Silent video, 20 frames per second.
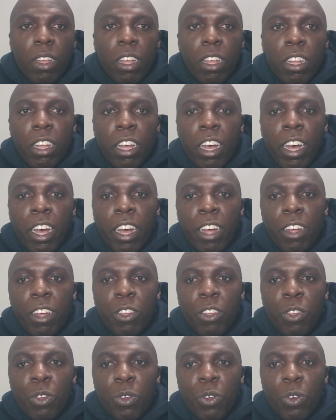
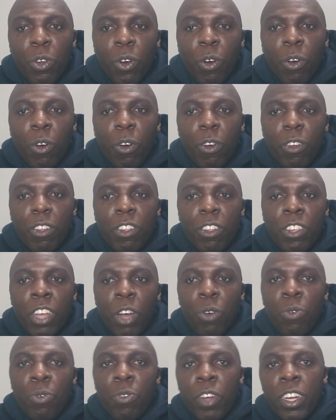
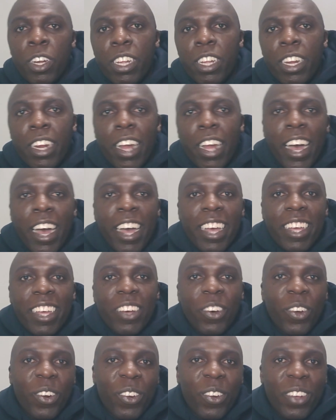Jaco Fenta and I
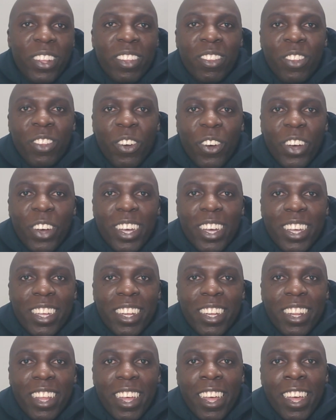always talk
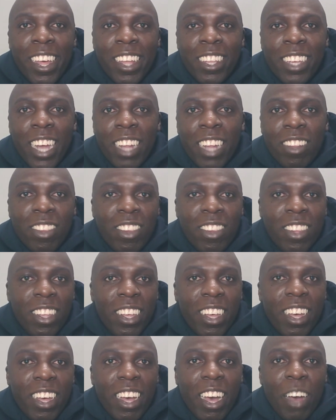in the chats.
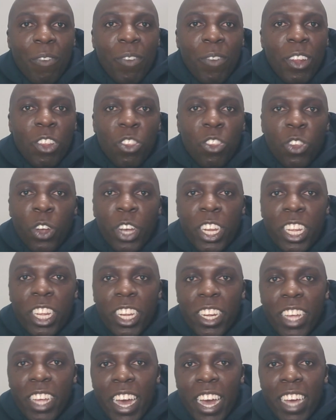Please join in,
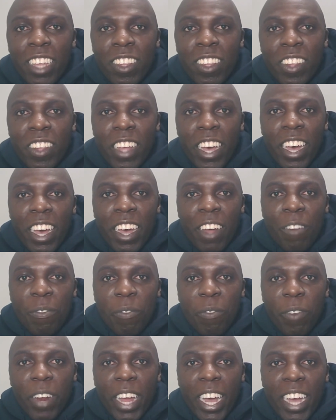guys.
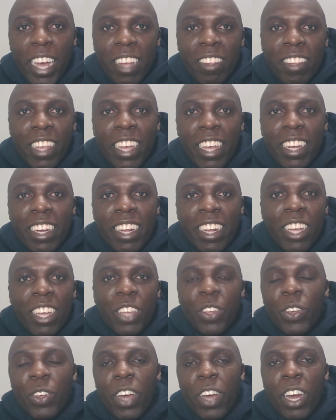Like I said,
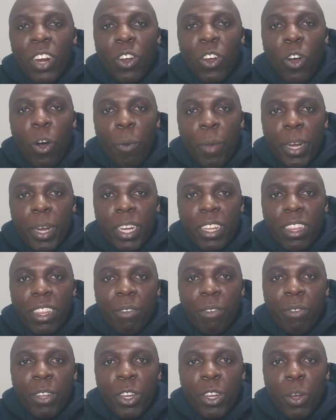you can comment in the
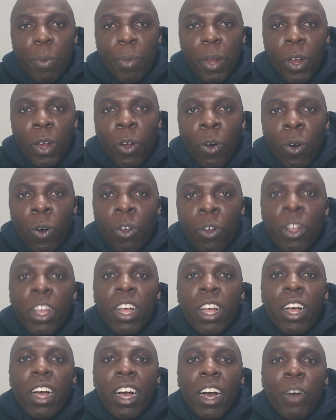video below.
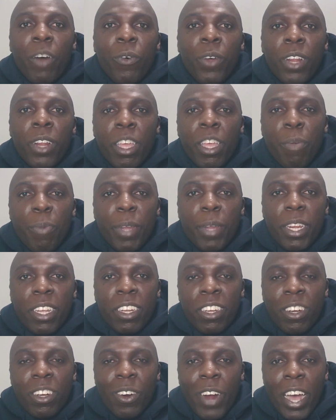We'll keep it
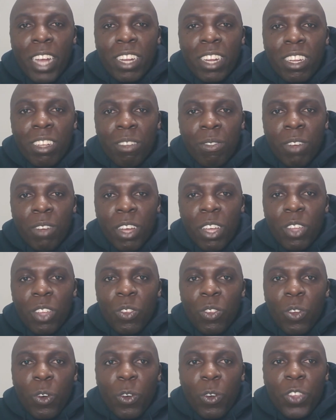interactive.
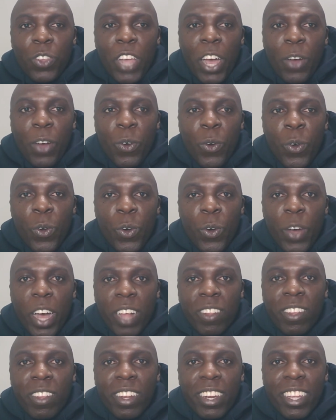So Jaco
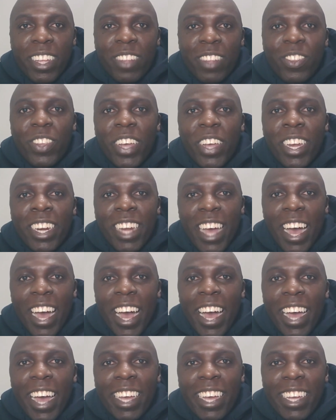has an inside
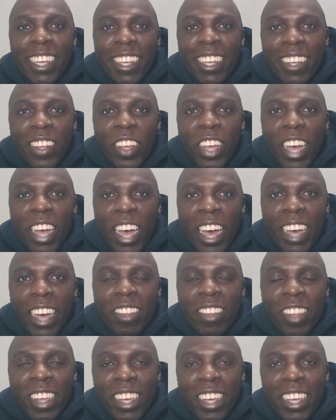eye, I
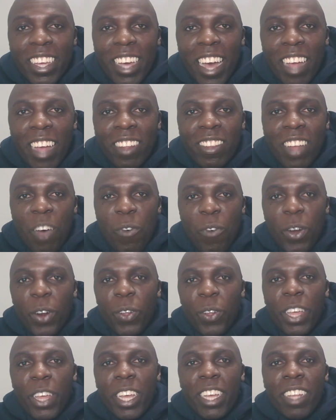say, as someone
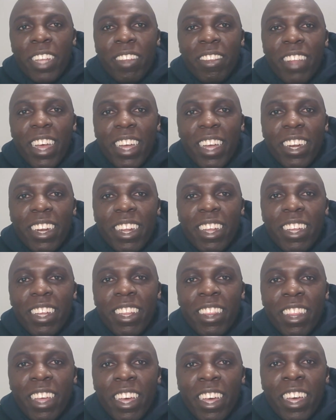on the inside
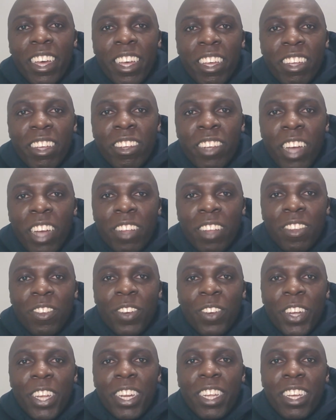in the Sharks
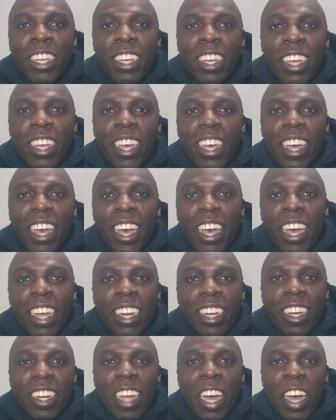training
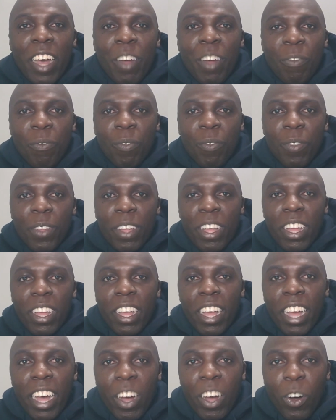and
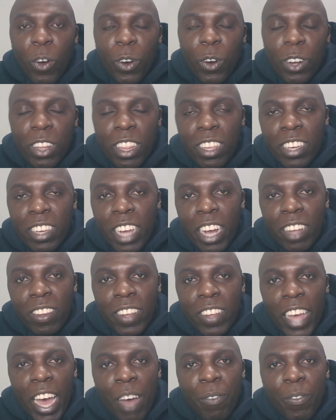or the Sharks
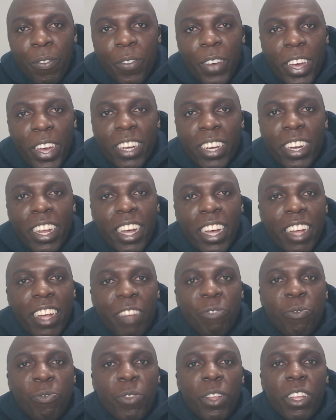camp, and
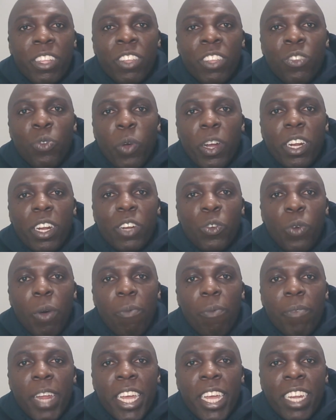just wanted to
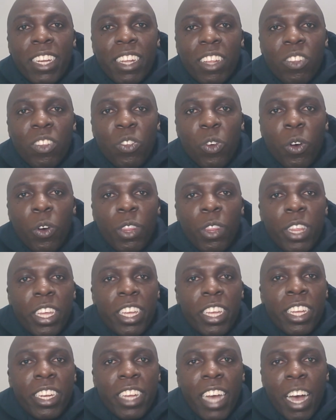update us on the
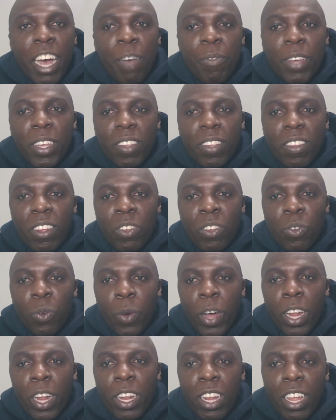incomings as
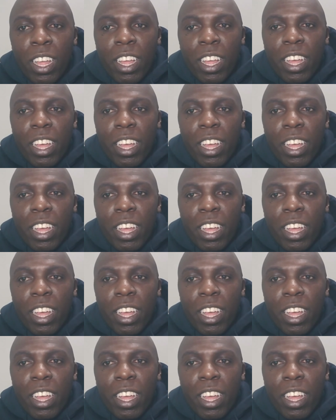well.